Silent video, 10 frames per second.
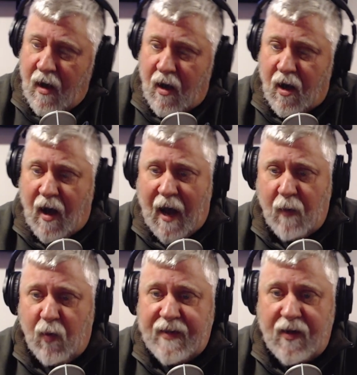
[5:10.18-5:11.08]
I
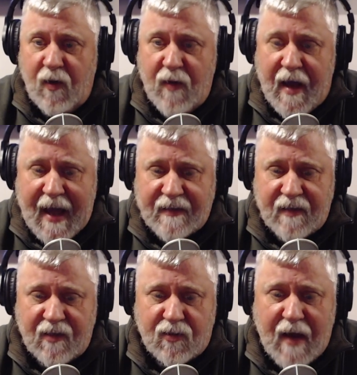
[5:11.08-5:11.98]
will tell you that
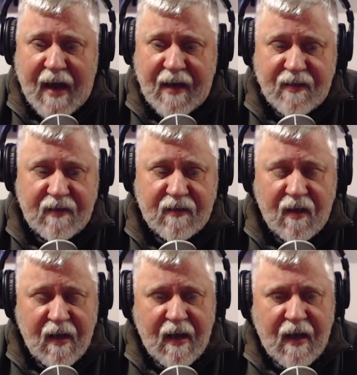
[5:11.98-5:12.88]
access strategies.
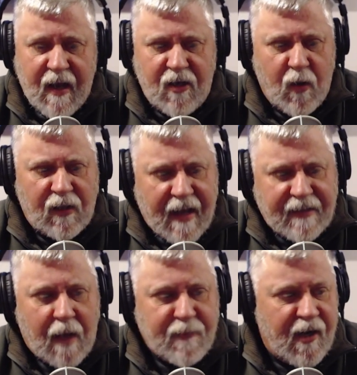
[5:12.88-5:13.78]
And, you know, a lot of
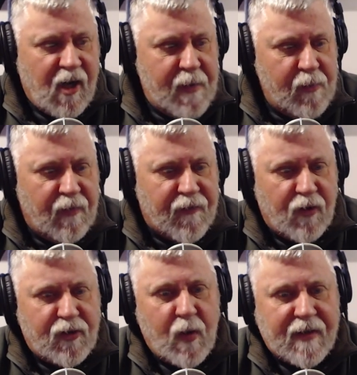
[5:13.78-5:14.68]
times I hear people
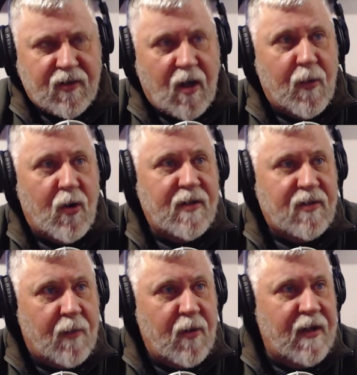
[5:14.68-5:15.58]
refer to as
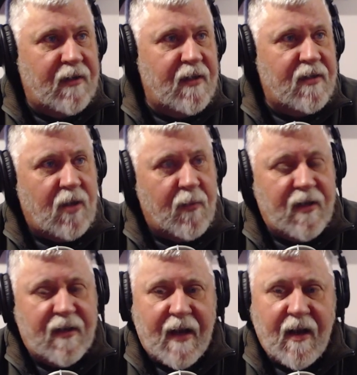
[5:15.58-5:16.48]
summer did this, summer
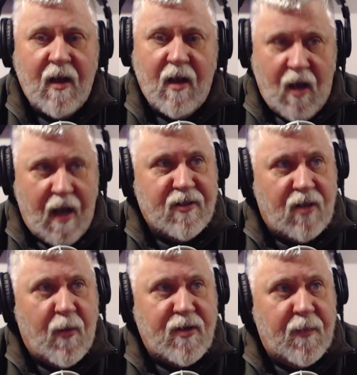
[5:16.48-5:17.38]
did that. And
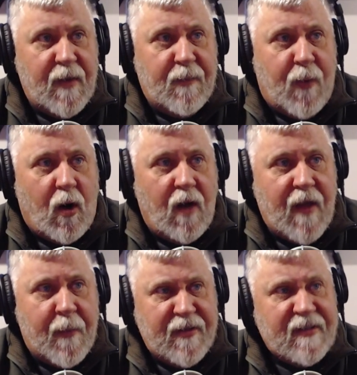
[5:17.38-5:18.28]
summer's a big part of
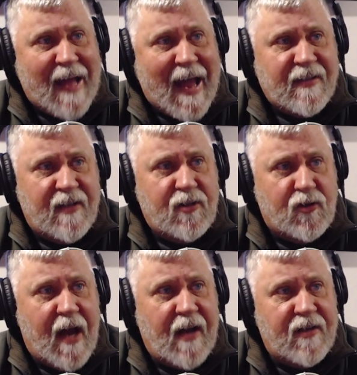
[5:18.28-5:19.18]
that, but this is access
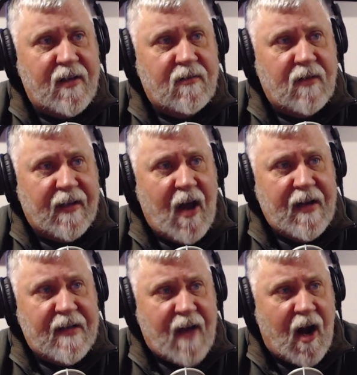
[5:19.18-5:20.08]
strategies. The
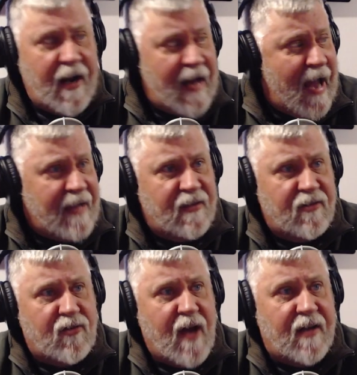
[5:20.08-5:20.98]
county is hiring access
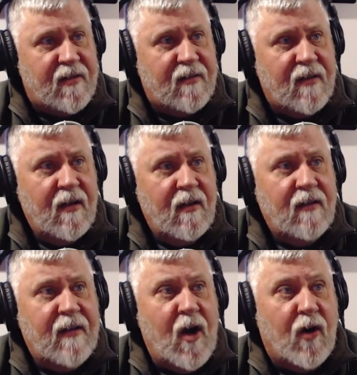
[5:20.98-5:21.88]
strategies.
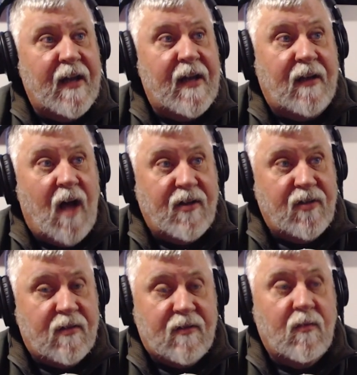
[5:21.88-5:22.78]
They are getting not
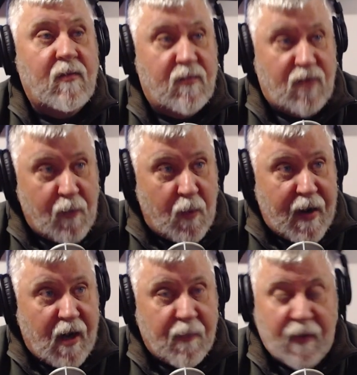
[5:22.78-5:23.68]
just Summer
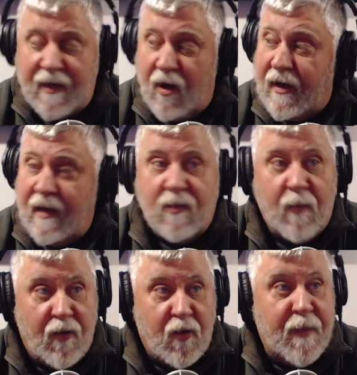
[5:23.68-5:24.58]
Barrett, but they are getting some
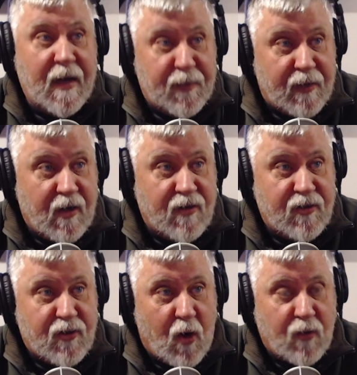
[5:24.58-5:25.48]
other big players
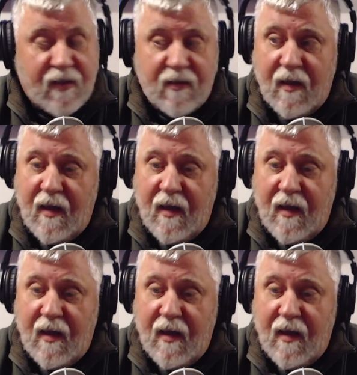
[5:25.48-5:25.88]
in Charleston.